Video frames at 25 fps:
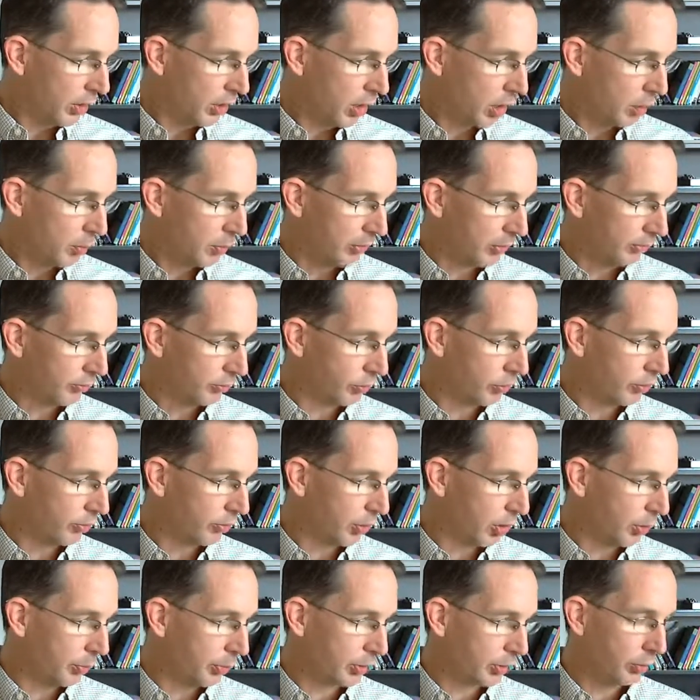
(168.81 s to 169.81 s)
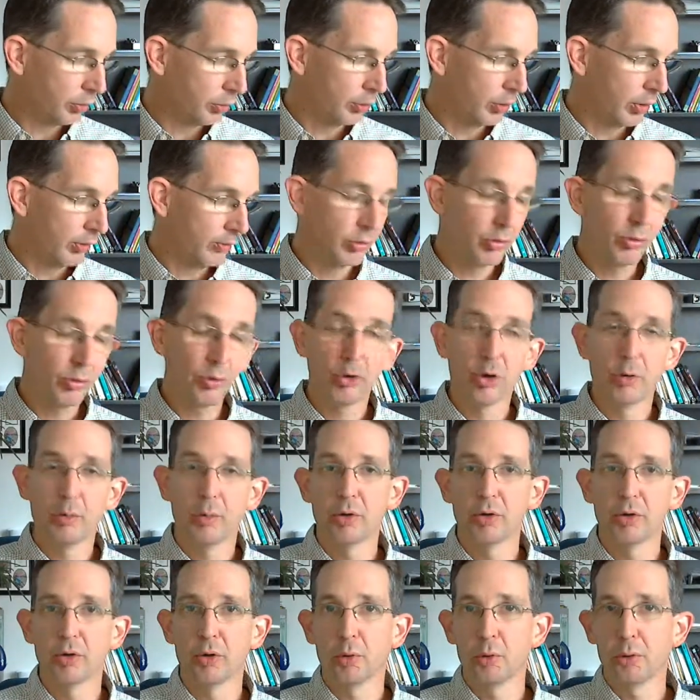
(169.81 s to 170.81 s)
If you're developing a new inventory
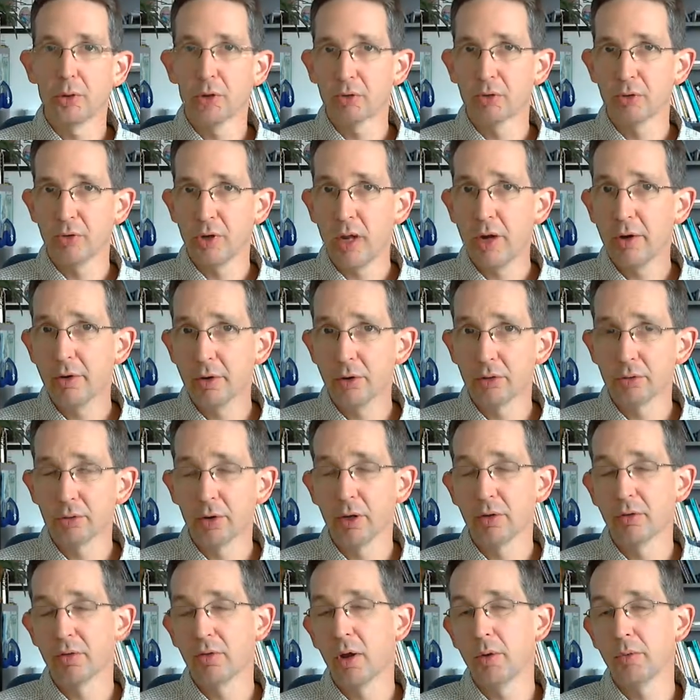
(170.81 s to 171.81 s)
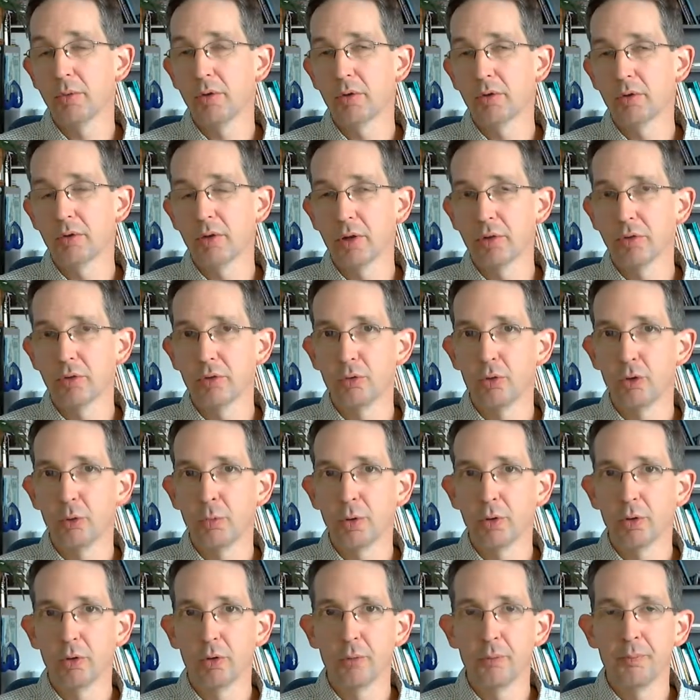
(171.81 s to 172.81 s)
measuring personality traits, how would you select your
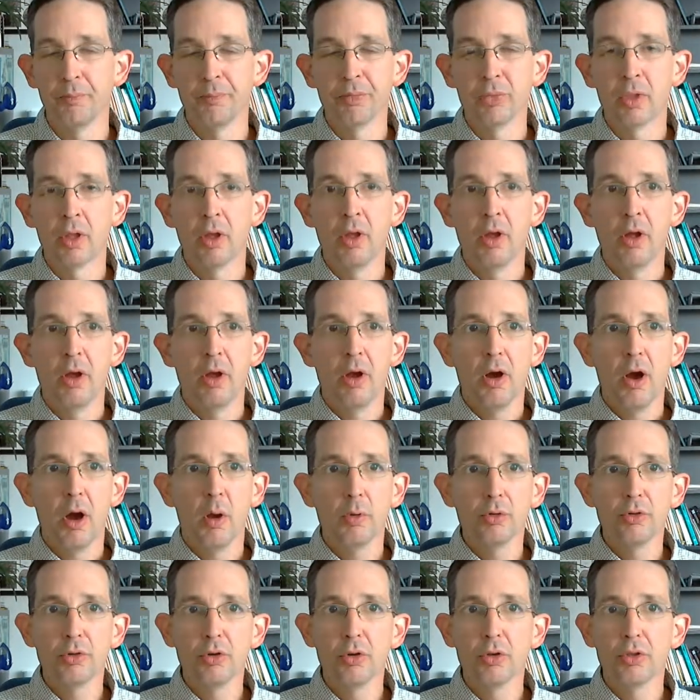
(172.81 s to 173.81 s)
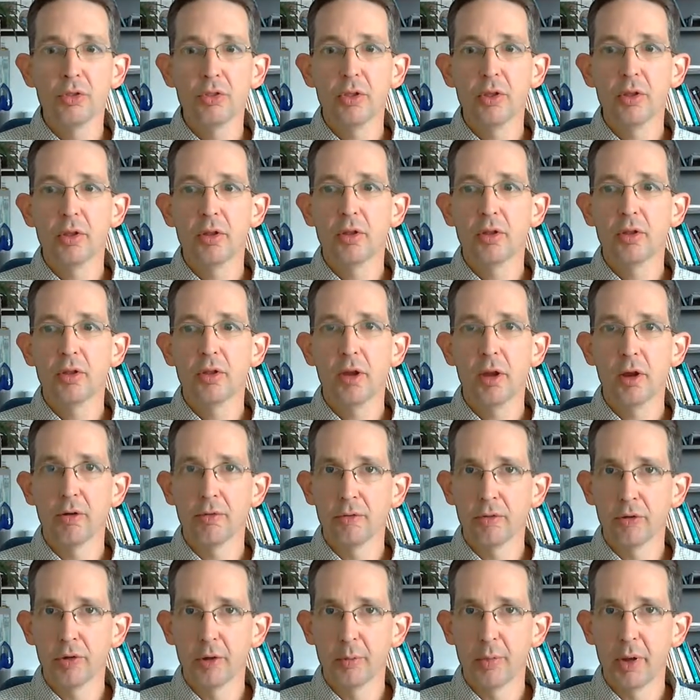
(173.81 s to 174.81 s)
norming group? I want you to think
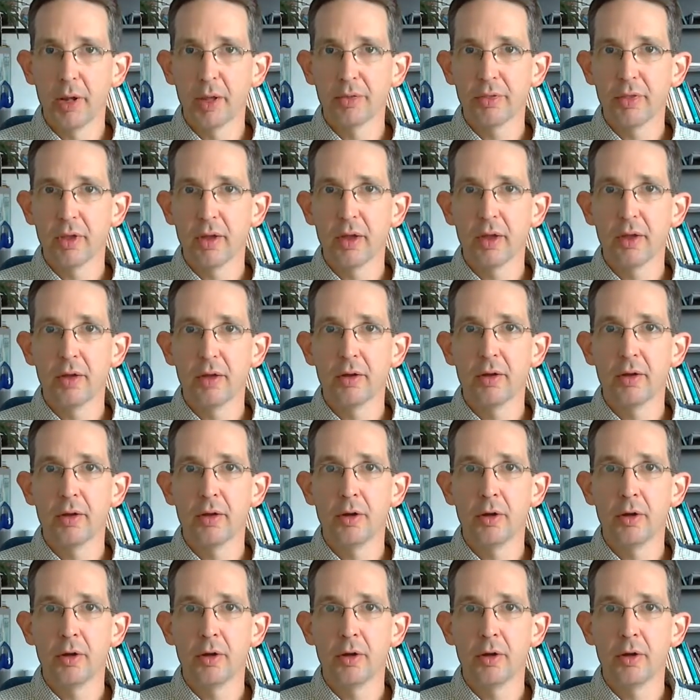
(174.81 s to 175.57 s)
carefully about that